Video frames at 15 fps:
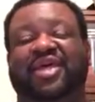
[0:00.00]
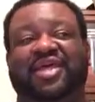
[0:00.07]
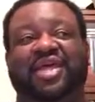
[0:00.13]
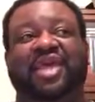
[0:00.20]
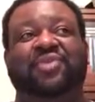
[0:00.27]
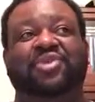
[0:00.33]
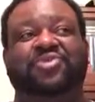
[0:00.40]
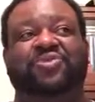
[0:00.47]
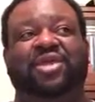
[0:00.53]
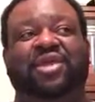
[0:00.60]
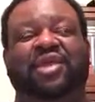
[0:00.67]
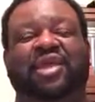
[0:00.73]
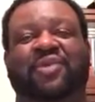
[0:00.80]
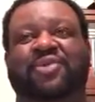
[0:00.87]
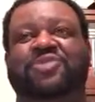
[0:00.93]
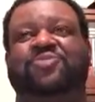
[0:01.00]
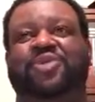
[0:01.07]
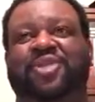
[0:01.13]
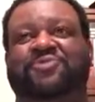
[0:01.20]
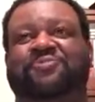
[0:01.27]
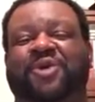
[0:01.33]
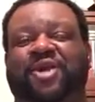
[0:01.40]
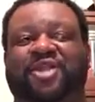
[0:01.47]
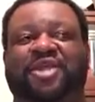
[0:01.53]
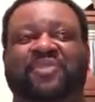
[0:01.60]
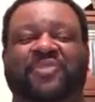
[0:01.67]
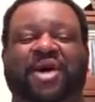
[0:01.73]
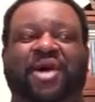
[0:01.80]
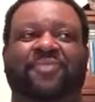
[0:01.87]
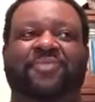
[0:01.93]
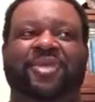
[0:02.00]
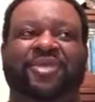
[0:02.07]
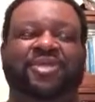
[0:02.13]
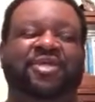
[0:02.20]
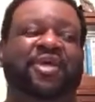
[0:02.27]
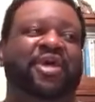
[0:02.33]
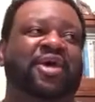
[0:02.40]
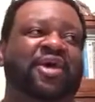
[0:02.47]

He was pretty funny, in my opinion.